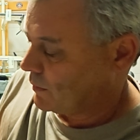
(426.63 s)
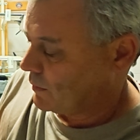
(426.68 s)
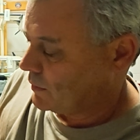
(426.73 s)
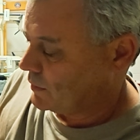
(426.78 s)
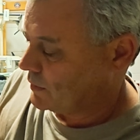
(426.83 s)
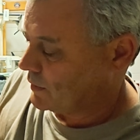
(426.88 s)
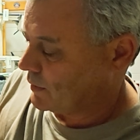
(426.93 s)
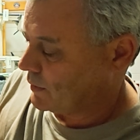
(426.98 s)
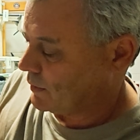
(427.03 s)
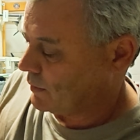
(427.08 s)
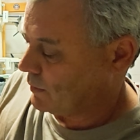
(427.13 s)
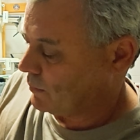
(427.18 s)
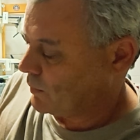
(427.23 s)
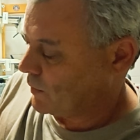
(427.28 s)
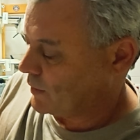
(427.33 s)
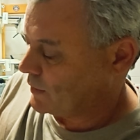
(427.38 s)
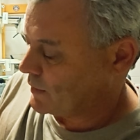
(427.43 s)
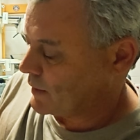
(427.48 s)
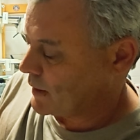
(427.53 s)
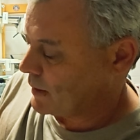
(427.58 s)
So when
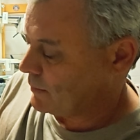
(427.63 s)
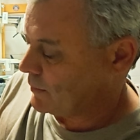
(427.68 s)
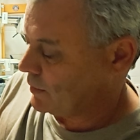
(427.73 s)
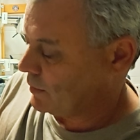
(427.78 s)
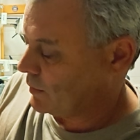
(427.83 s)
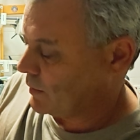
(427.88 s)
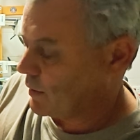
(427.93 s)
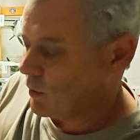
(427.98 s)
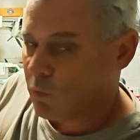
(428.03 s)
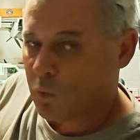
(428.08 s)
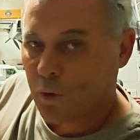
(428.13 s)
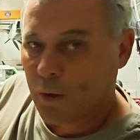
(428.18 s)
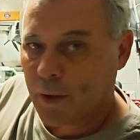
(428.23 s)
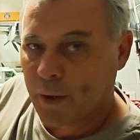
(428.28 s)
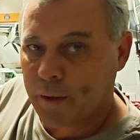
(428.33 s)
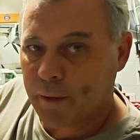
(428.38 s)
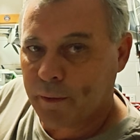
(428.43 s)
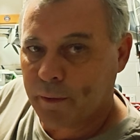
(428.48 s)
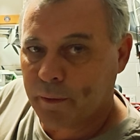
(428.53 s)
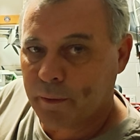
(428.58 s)
it's armed, it'll go
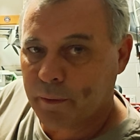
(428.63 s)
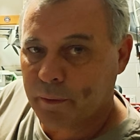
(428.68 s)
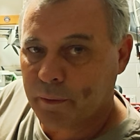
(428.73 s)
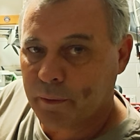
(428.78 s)
red.